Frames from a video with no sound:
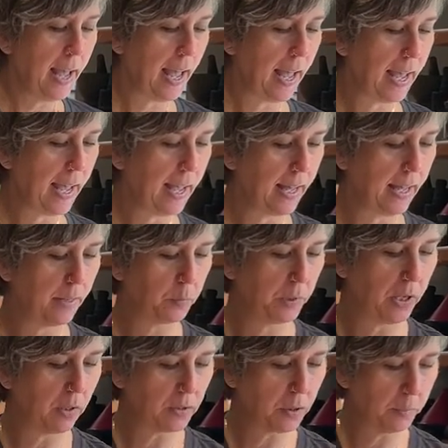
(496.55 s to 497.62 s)
And
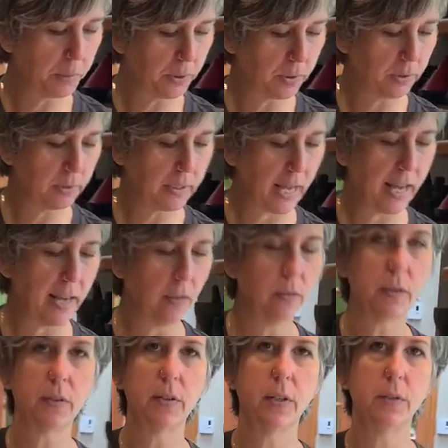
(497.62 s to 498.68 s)
we also pulled
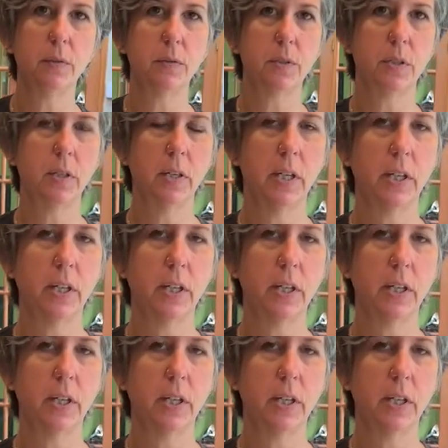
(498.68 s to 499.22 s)
out those